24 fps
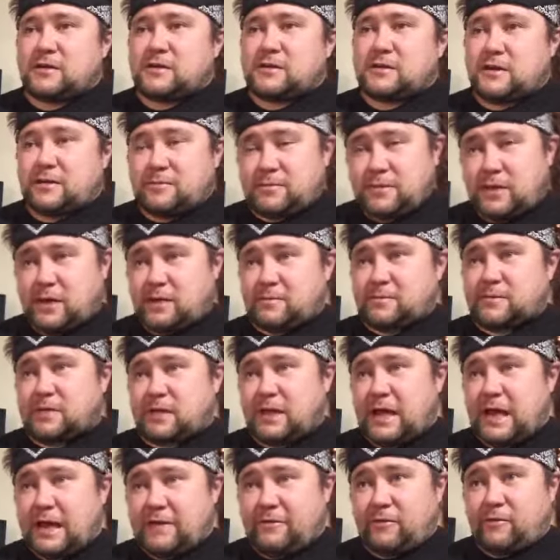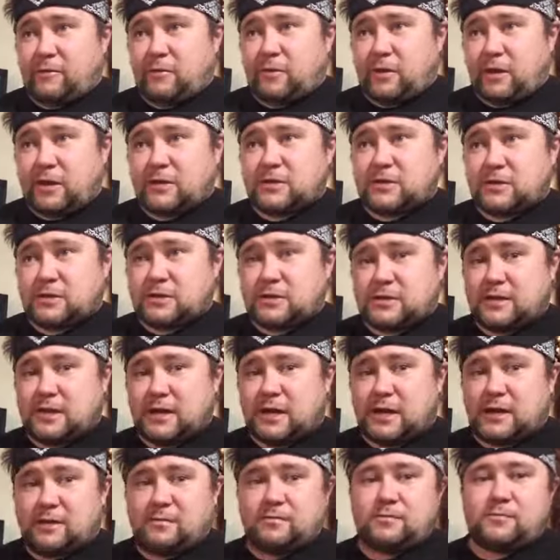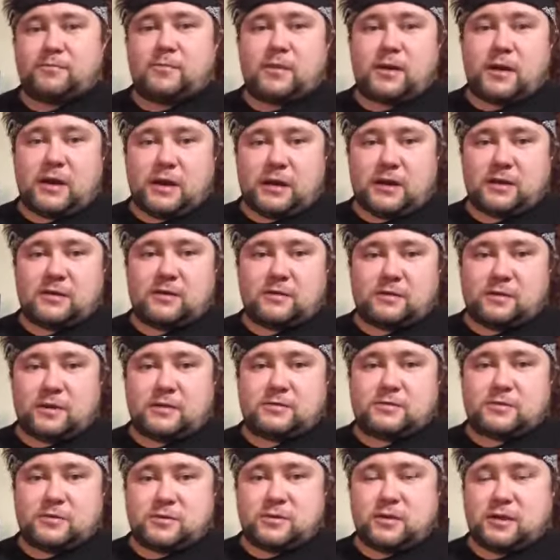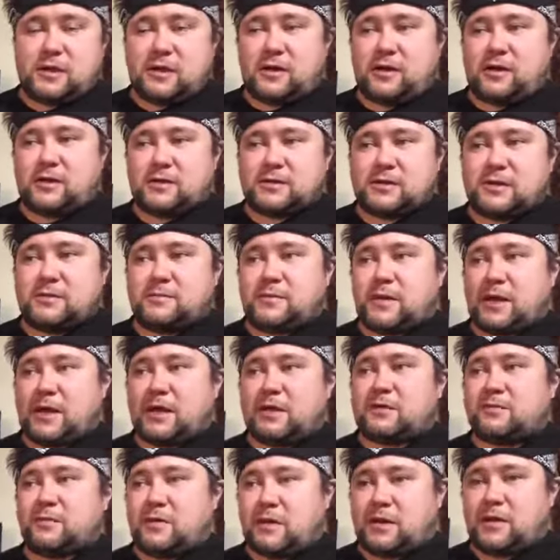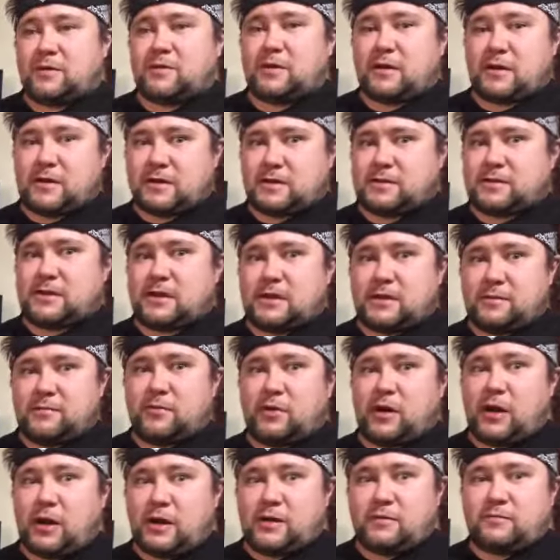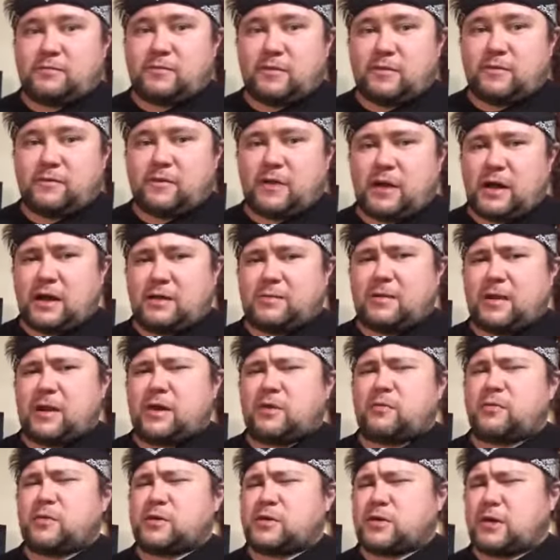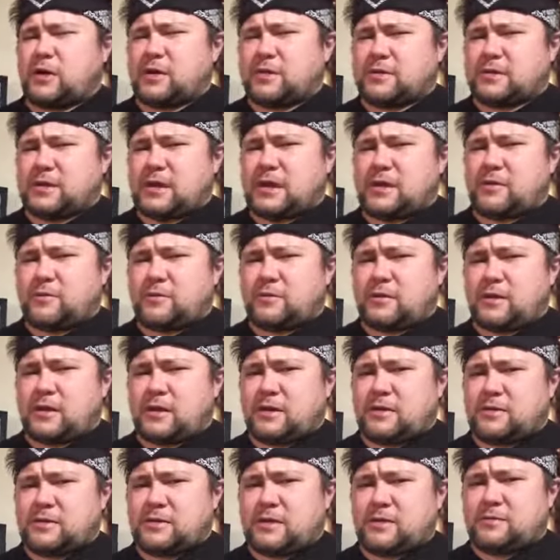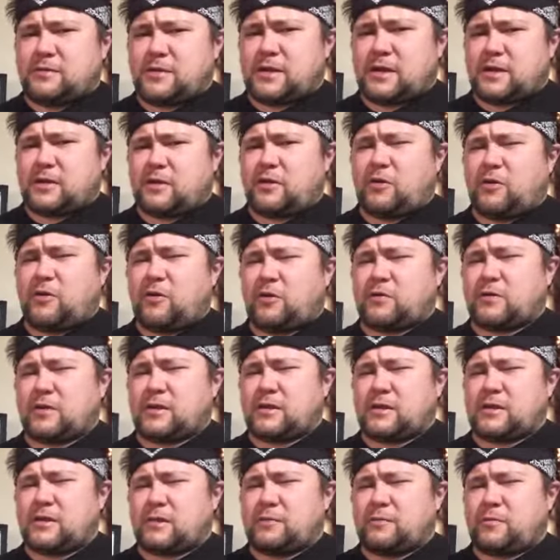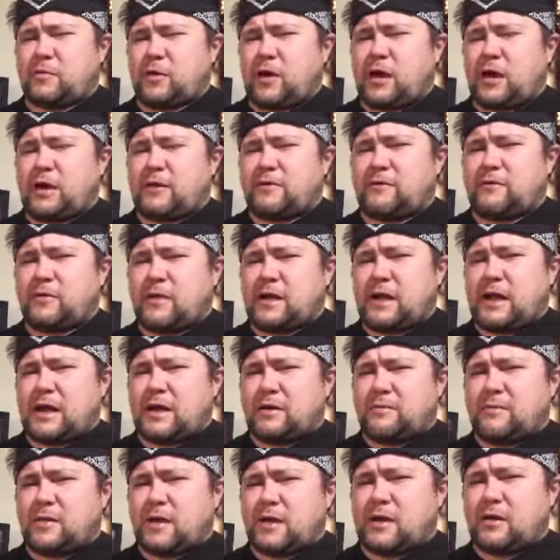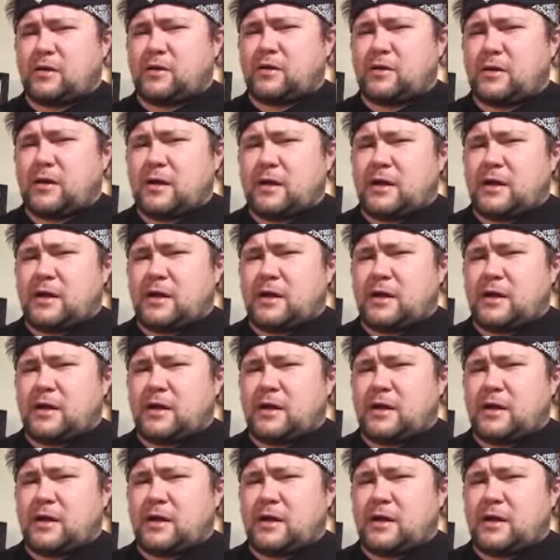sometimes laughable, I should say, but at other times really awesome. Like when you get to see the Bride of Re-Animator, which honestly I don't really understand why they called it the Bride of Re-Animator.